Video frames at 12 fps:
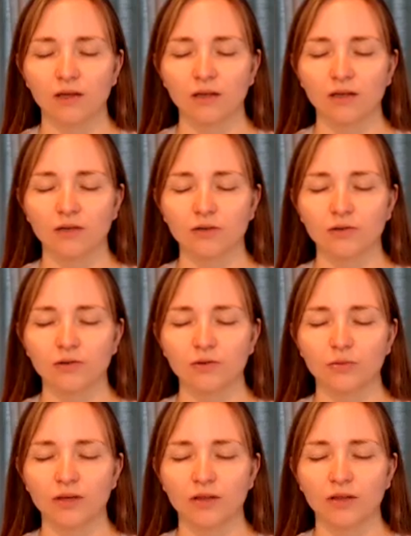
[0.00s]
And it
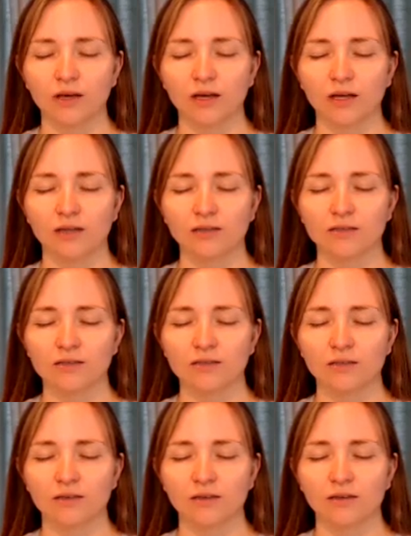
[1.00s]
could be that
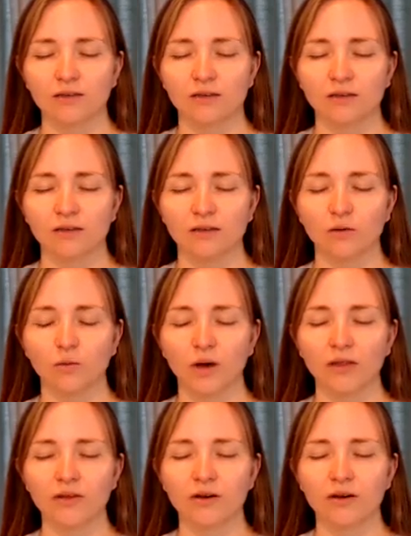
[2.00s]
the
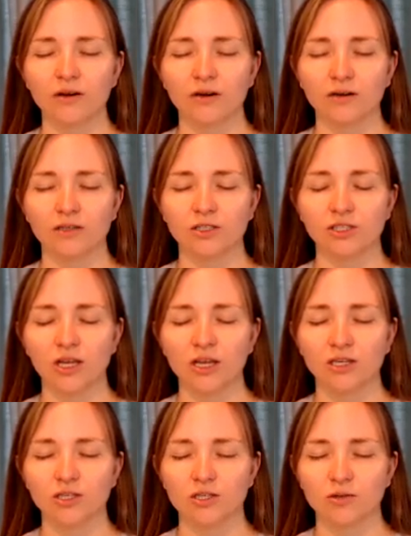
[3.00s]
weather
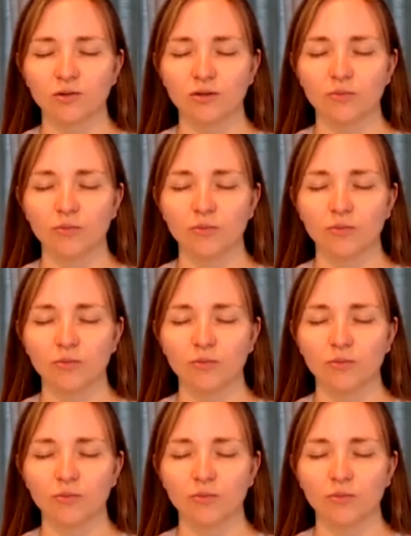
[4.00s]
changes on the